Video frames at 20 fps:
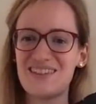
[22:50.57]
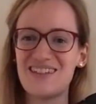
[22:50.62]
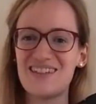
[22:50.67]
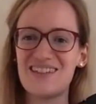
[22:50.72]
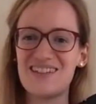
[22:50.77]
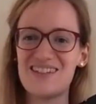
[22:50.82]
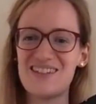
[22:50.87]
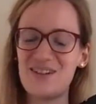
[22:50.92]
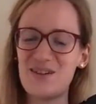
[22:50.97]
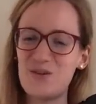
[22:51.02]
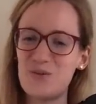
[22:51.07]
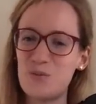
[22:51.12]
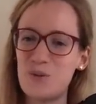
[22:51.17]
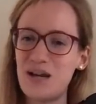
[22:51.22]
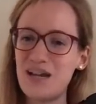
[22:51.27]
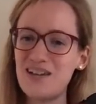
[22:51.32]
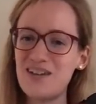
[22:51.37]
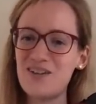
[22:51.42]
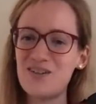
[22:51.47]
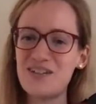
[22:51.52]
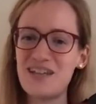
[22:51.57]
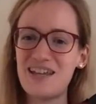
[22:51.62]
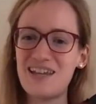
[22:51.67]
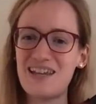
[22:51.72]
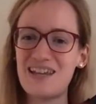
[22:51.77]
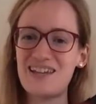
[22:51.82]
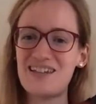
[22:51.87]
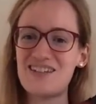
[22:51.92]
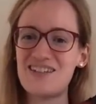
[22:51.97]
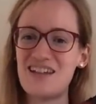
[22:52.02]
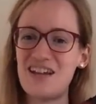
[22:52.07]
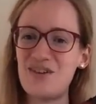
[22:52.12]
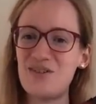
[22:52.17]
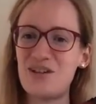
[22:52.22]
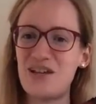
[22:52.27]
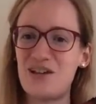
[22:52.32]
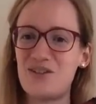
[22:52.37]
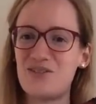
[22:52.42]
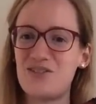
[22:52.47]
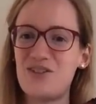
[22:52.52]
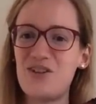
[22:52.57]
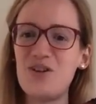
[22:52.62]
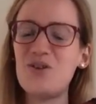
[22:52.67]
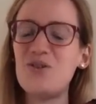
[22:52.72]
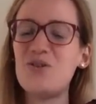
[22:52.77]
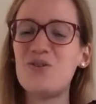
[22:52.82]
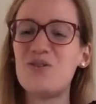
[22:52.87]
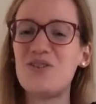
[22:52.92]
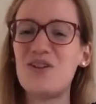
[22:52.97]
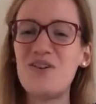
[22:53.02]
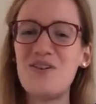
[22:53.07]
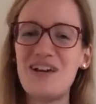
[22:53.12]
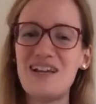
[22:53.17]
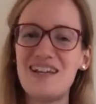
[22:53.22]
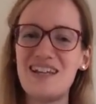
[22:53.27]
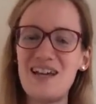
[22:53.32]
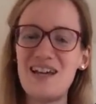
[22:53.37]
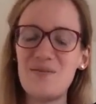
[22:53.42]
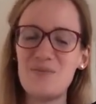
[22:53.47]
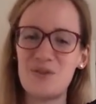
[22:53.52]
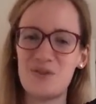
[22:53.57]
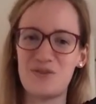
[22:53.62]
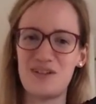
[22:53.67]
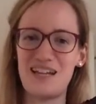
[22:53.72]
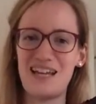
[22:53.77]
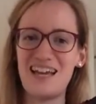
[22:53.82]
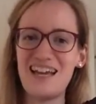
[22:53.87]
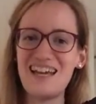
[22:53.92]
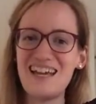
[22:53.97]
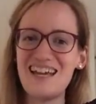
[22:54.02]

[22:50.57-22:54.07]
so why don't I get a shout out? No, no idea, Maria.